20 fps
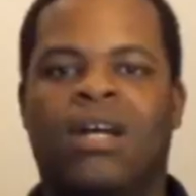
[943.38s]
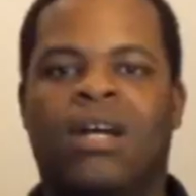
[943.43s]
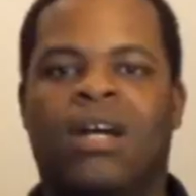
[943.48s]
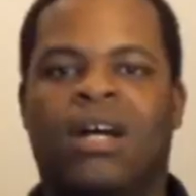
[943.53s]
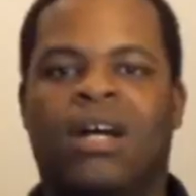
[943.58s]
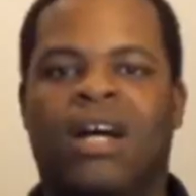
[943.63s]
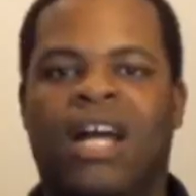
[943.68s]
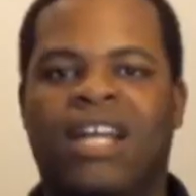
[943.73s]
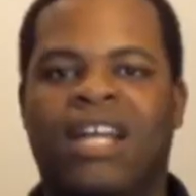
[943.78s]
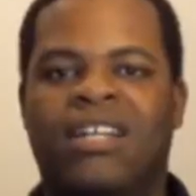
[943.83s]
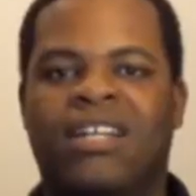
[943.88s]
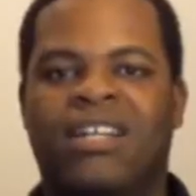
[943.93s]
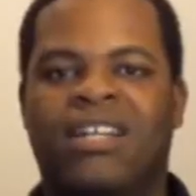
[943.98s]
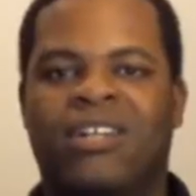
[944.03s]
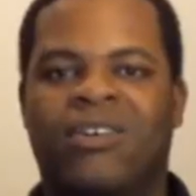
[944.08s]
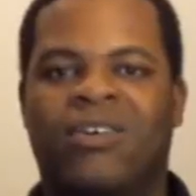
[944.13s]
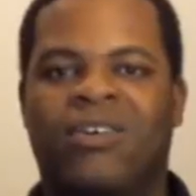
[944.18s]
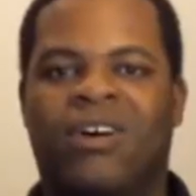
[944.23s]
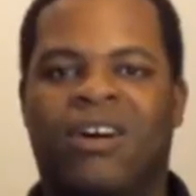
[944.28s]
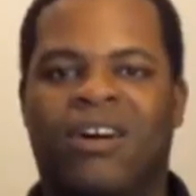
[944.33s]
I could
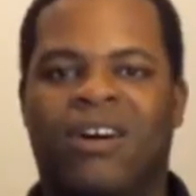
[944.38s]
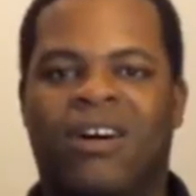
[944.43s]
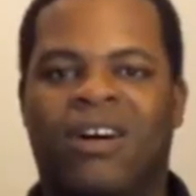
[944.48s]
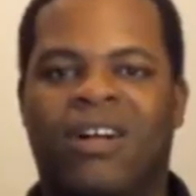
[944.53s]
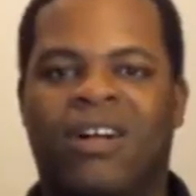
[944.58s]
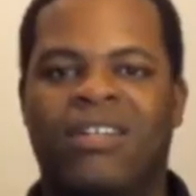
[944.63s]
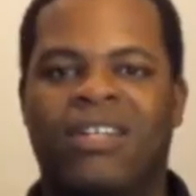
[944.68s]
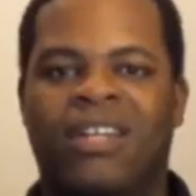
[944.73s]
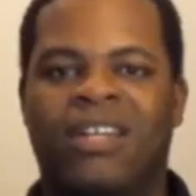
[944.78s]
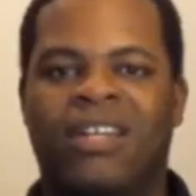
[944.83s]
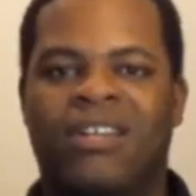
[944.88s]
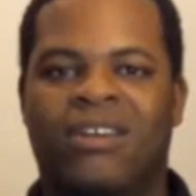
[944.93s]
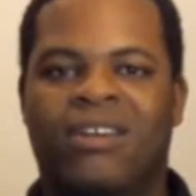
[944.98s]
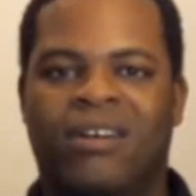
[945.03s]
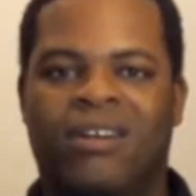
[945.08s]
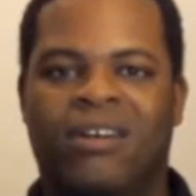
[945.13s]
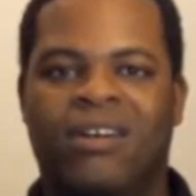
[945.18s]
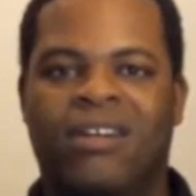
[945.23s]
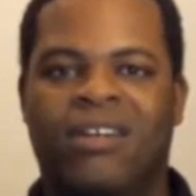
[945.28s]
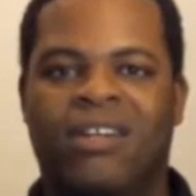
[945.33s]
go on and
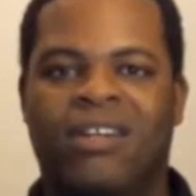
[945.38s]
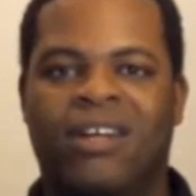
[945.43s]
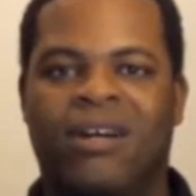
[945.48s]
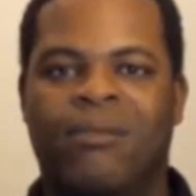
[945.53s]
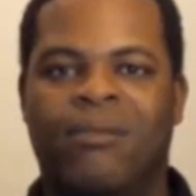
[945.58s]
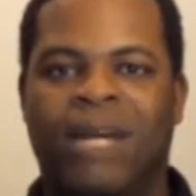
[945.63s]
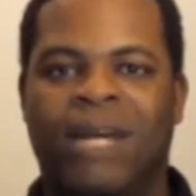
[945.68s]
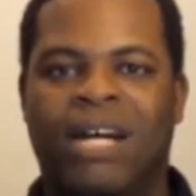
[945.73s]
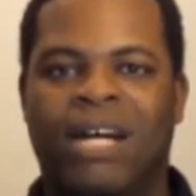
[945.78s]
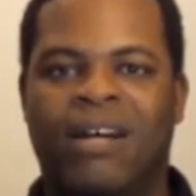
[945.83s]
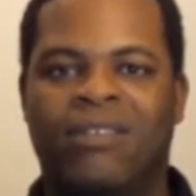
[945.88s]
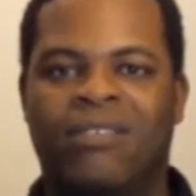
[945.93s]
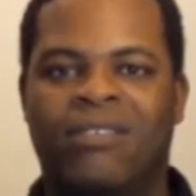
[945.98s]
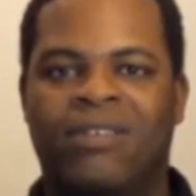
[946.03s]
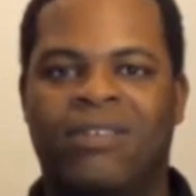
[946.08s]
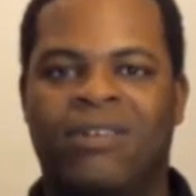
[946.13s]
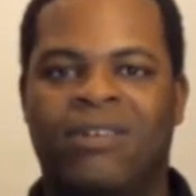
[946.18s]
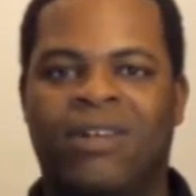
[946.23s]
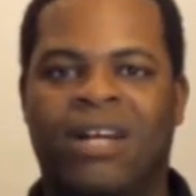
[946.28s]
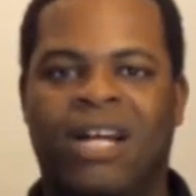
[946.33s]
on about
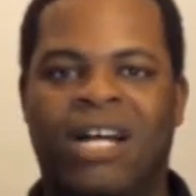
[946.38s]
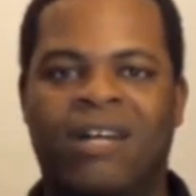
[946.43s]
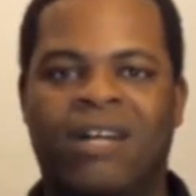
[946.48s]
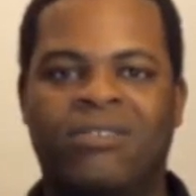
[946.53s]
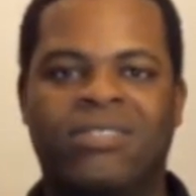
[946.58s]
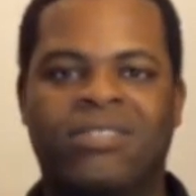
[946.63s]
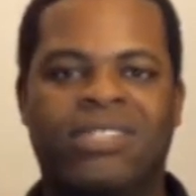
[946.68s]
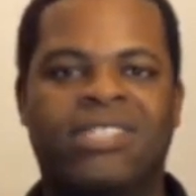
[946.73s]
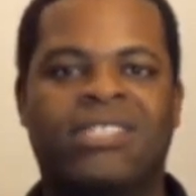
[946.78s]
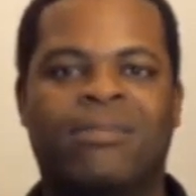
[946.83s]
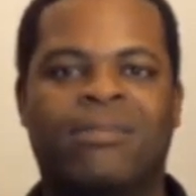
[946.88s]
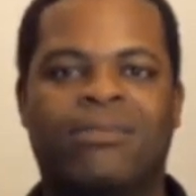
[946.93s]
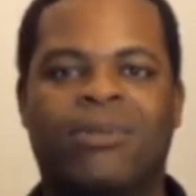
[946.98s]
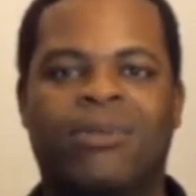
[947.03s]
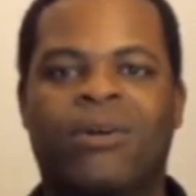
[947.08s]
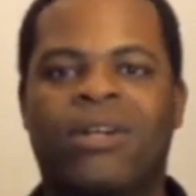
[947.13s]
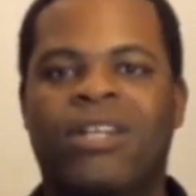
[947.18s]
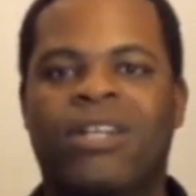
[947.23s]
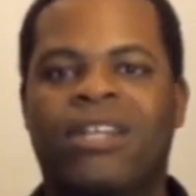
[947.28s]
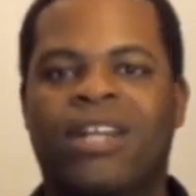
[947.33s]
how
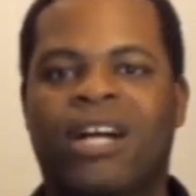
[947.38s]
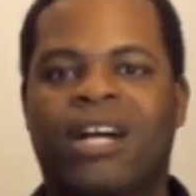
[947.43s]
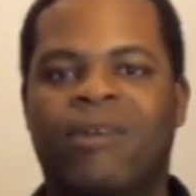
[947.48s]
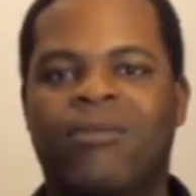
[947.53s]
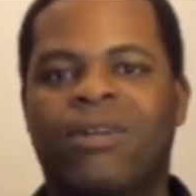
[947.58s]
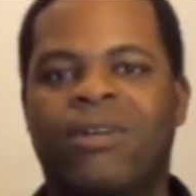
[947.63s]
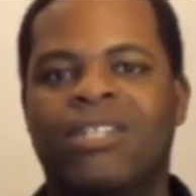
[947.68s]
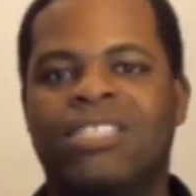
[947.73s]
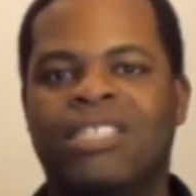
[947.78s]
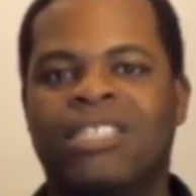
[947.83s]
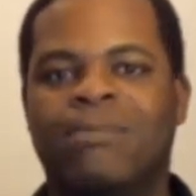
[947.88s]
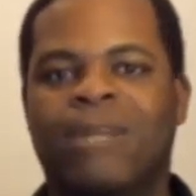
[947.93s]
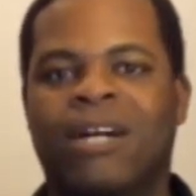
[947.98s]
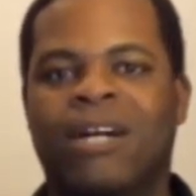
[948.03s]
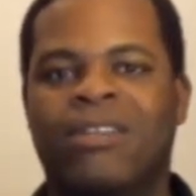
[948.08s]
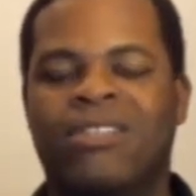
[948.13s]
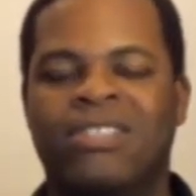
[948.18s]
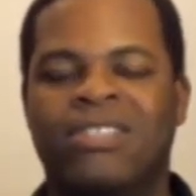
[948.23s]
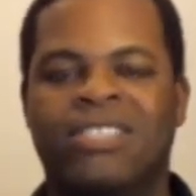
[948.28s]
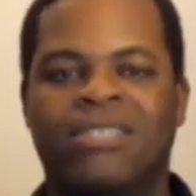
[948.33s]
disappointed I was
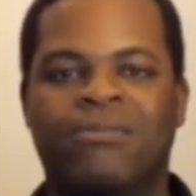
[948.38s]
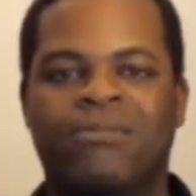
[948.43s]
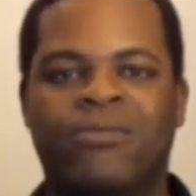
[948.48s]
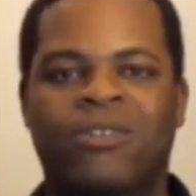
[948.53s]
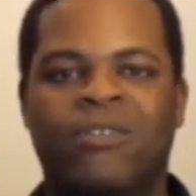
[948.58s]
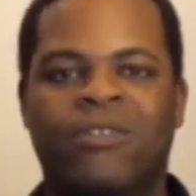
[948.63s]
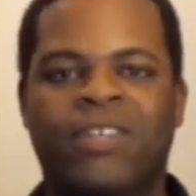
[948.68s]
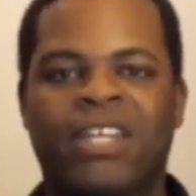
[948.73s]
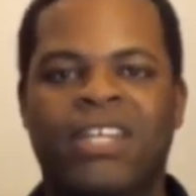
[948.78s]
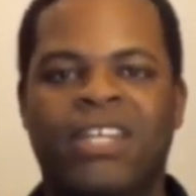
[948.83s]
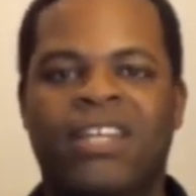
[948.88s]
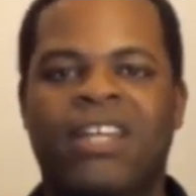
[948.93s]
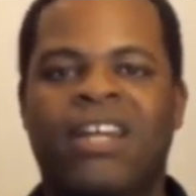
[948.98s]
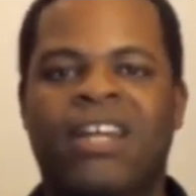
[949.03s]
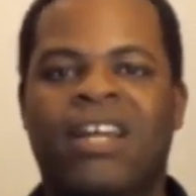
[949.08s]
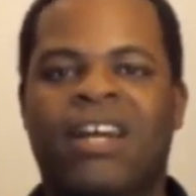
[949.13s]
about this movie.